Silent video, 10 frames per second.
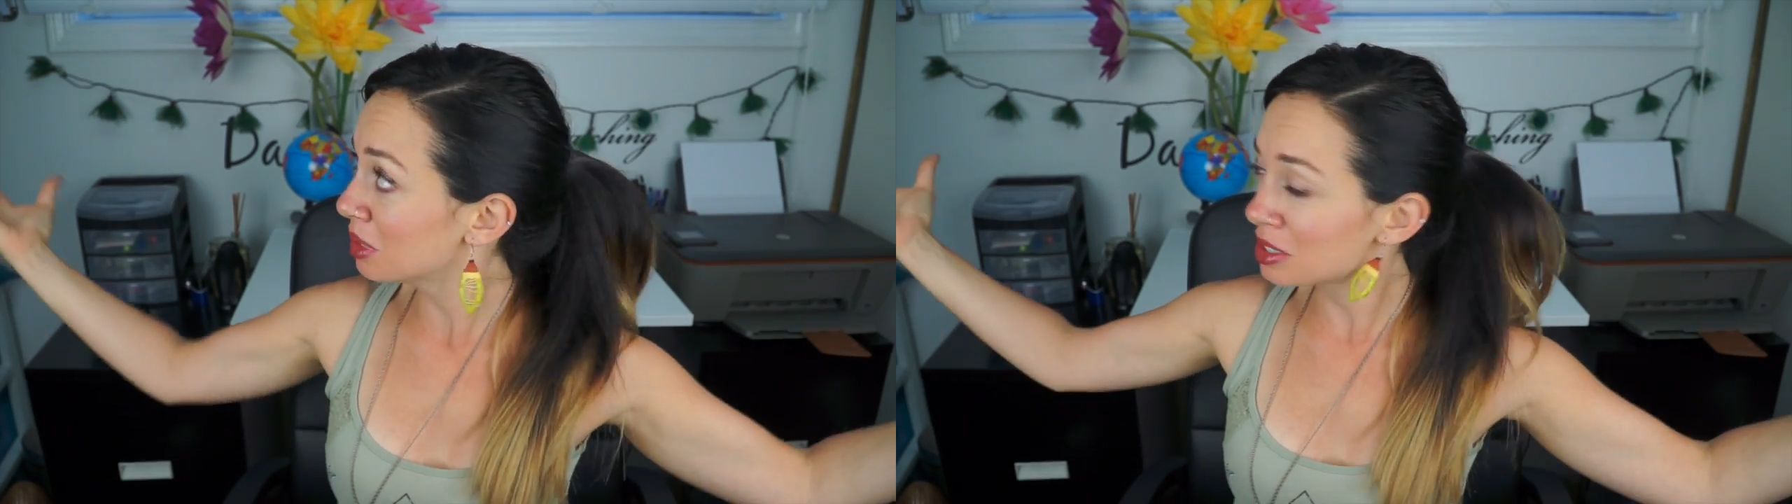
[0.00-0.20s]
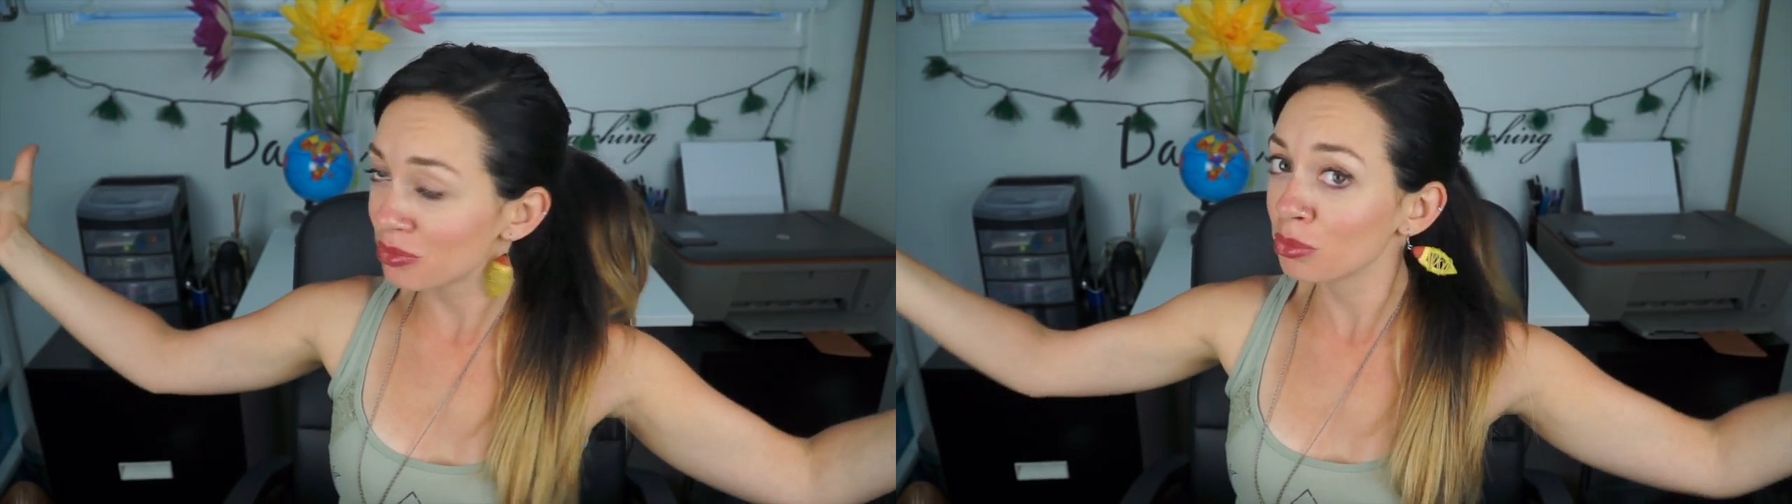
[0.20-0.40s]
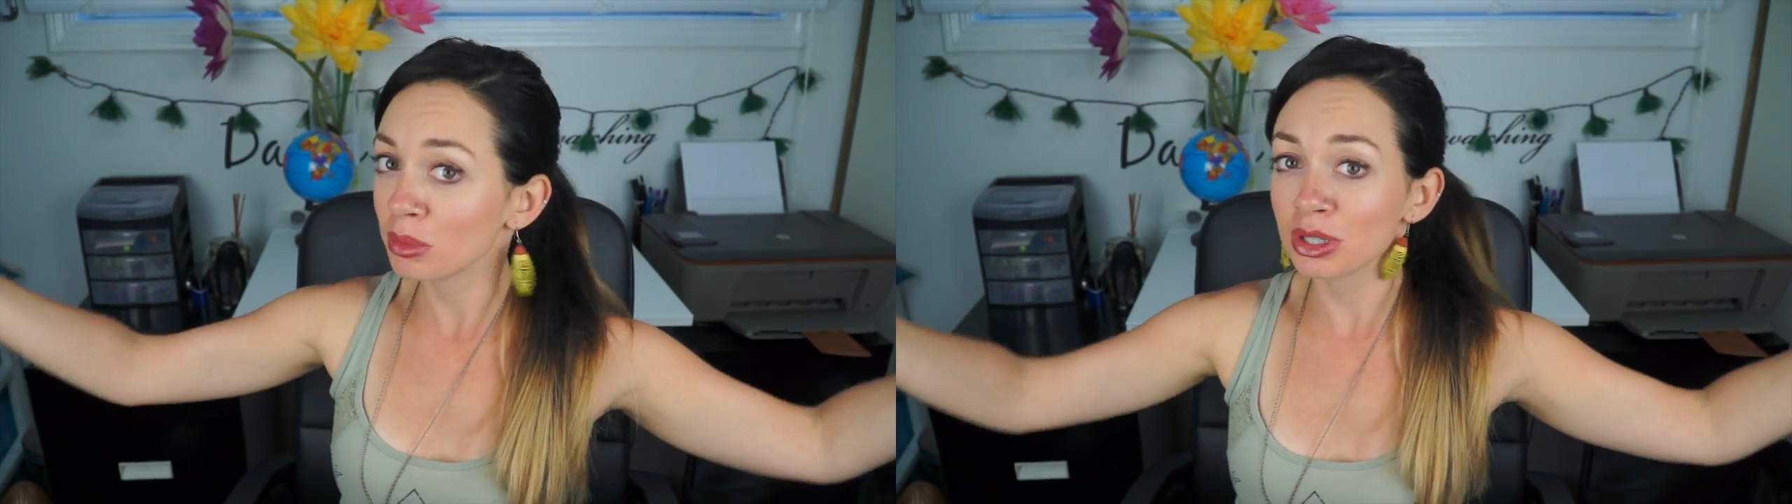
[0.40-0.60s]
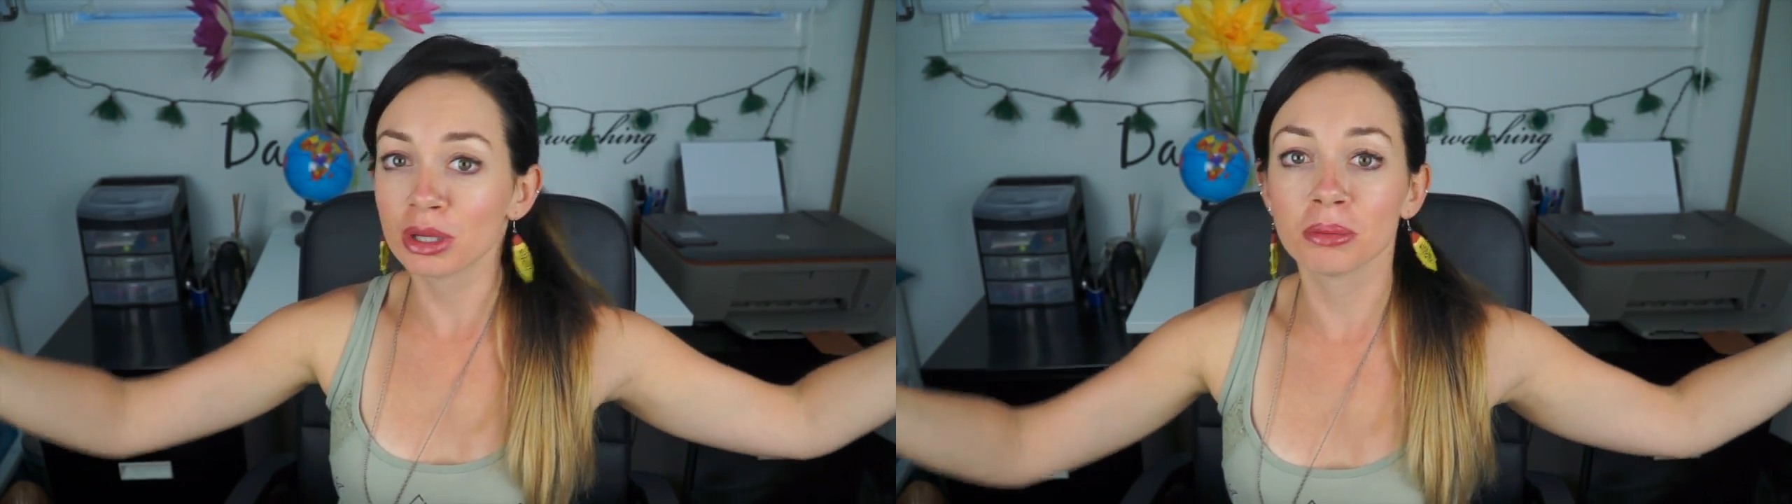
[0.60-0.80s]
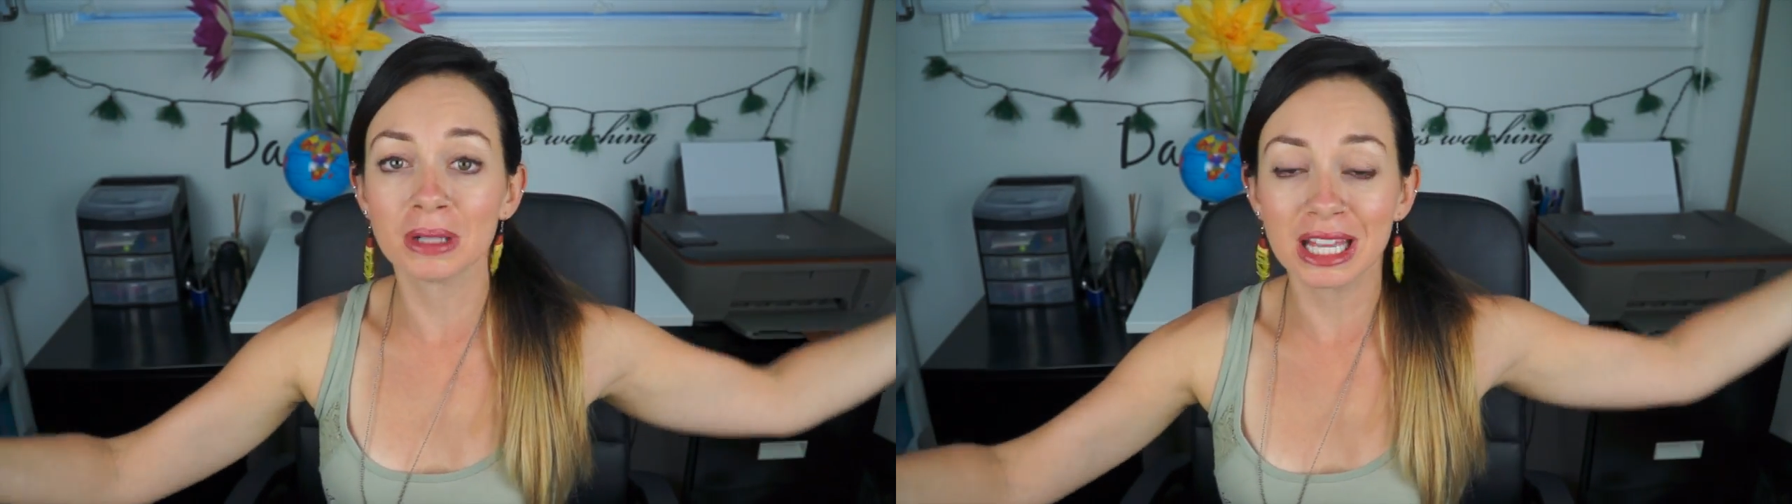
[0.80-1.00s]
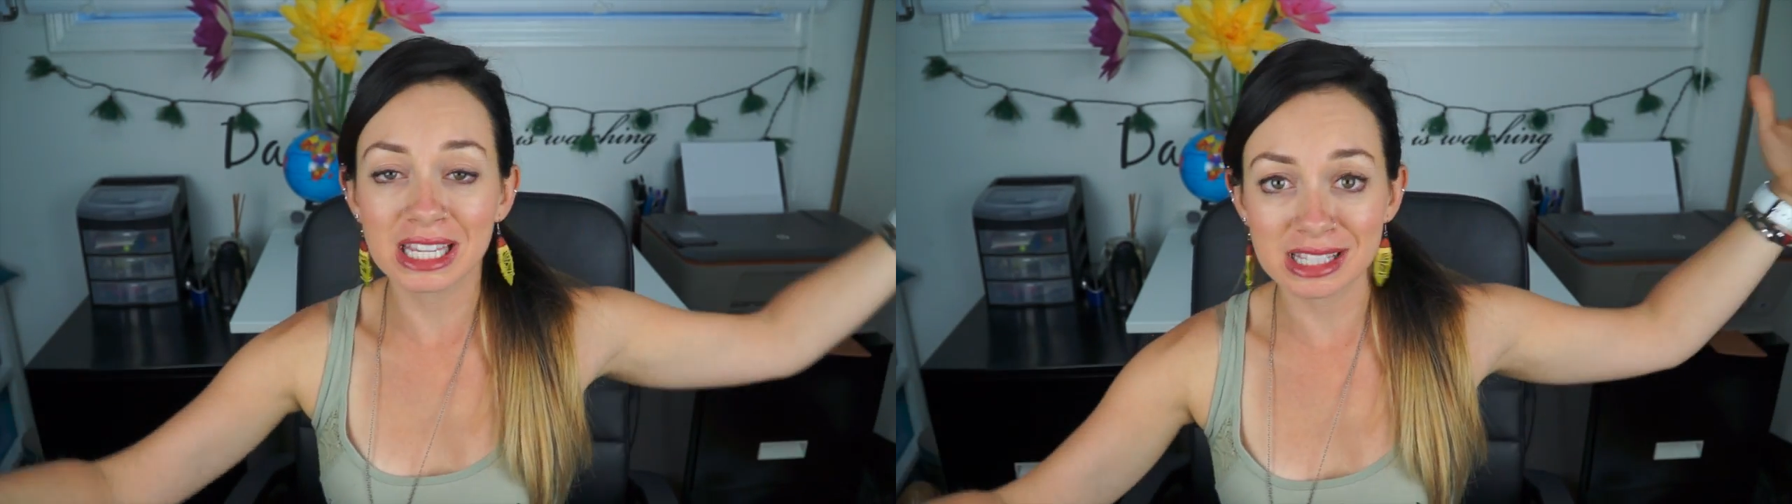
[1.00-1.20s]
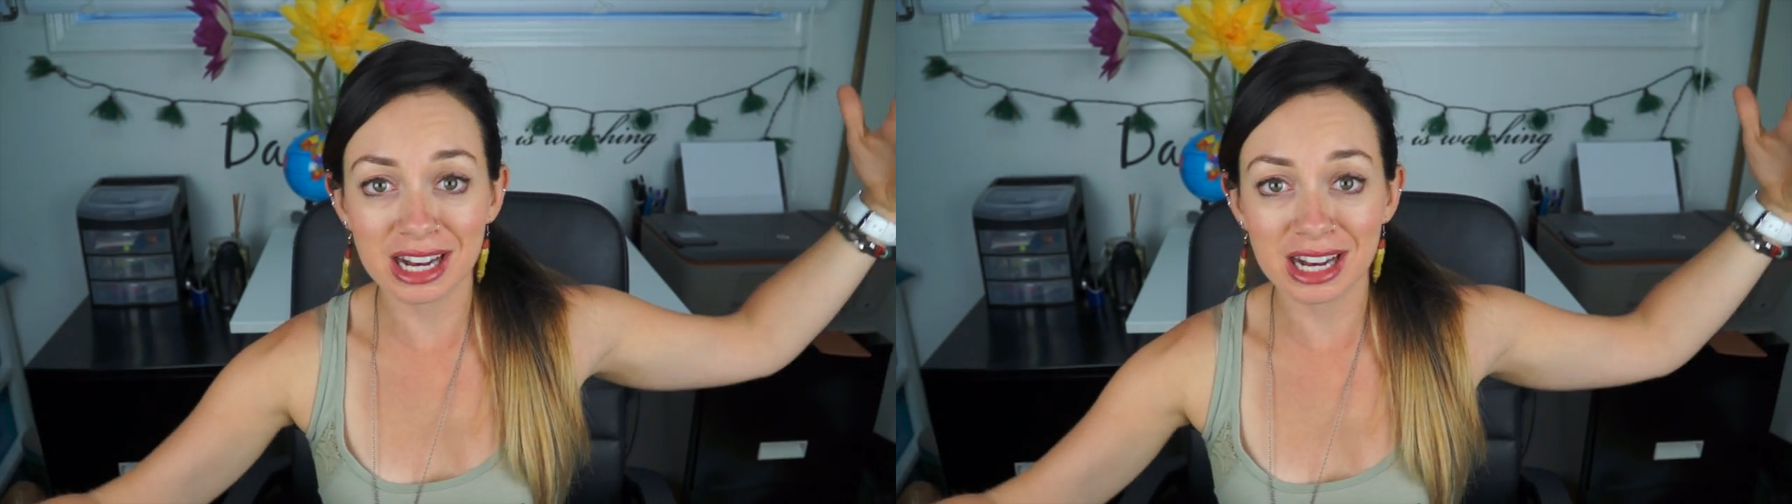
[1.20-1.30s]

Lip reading: this familiar place